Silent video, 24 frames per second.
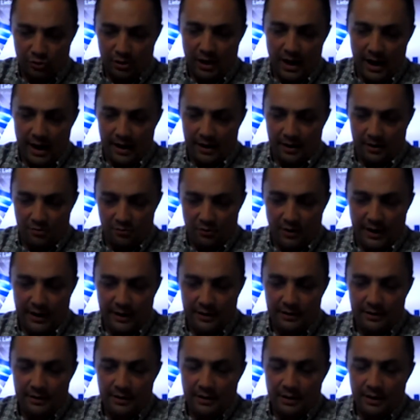three layers,
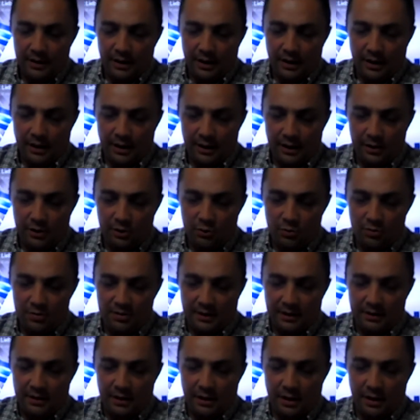right?
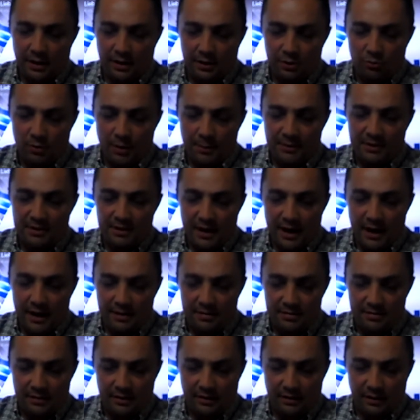Using
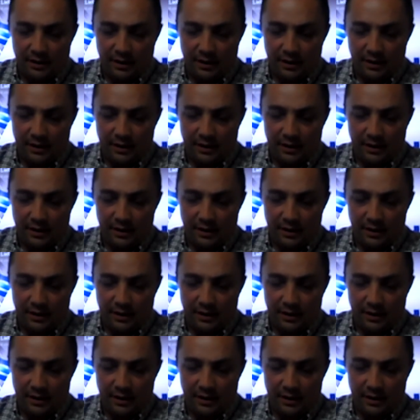UMTS